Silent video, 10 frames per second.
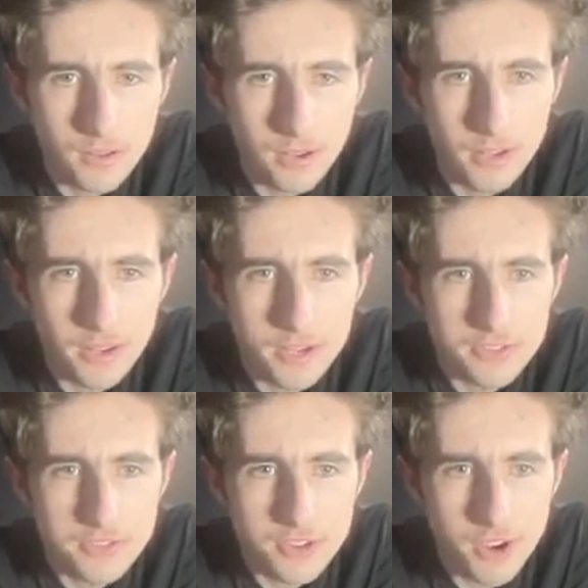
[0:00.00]
I, I,
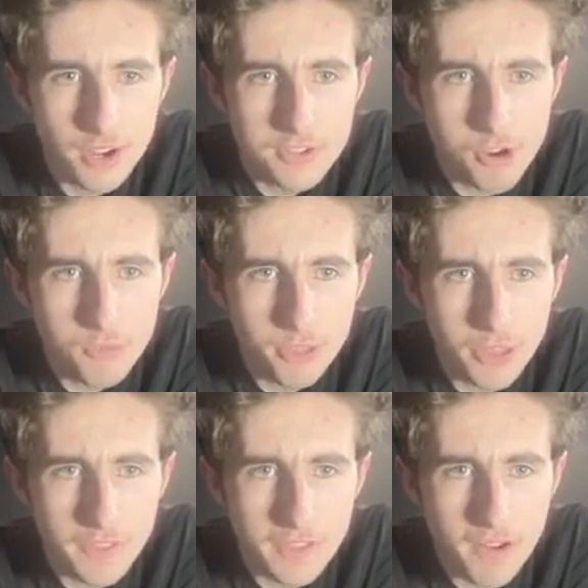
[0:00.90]
I don't
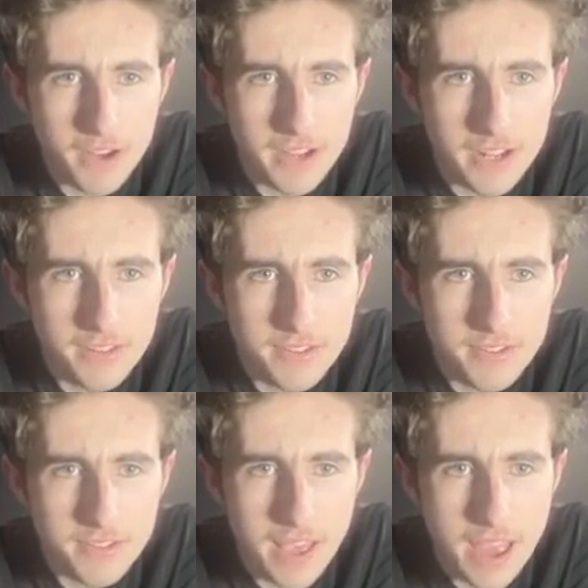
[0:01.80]
think there
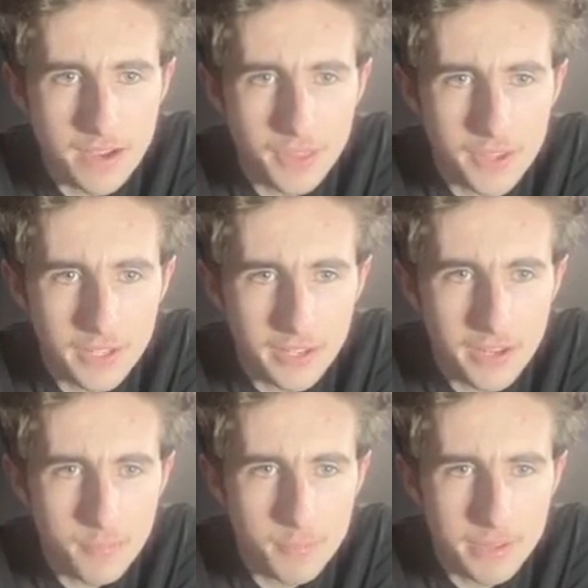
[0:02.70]
is anything
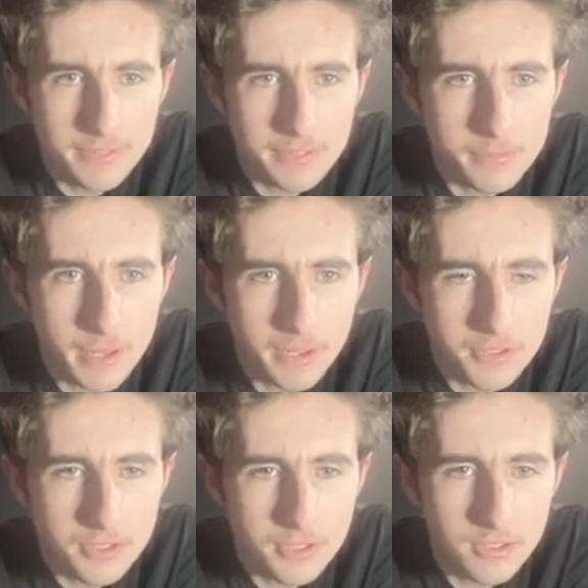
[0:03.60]
here business
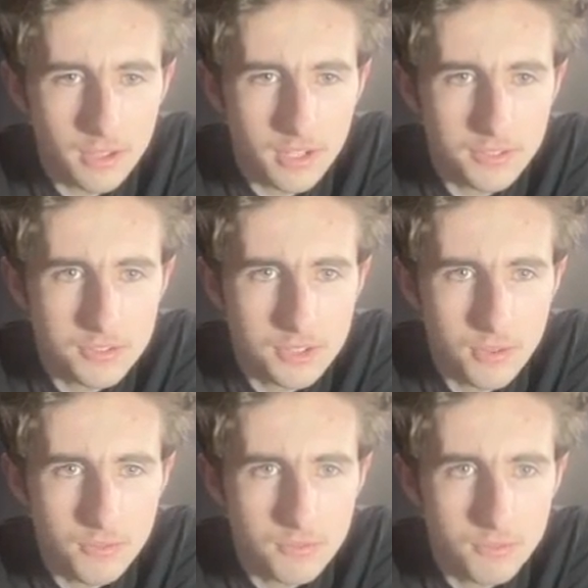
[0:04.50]
manager I
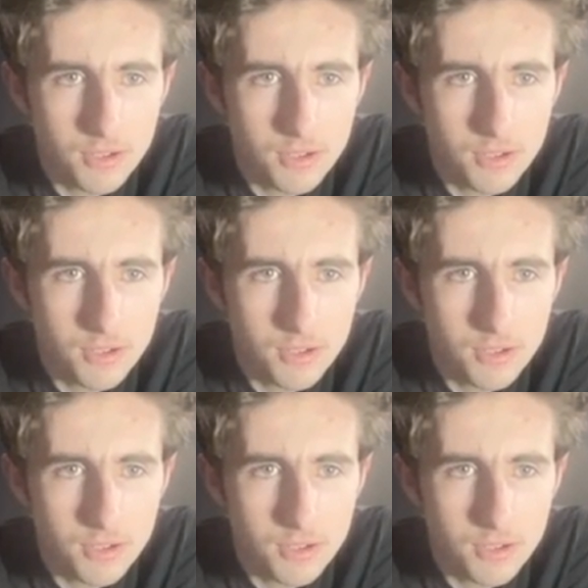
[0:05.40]
don't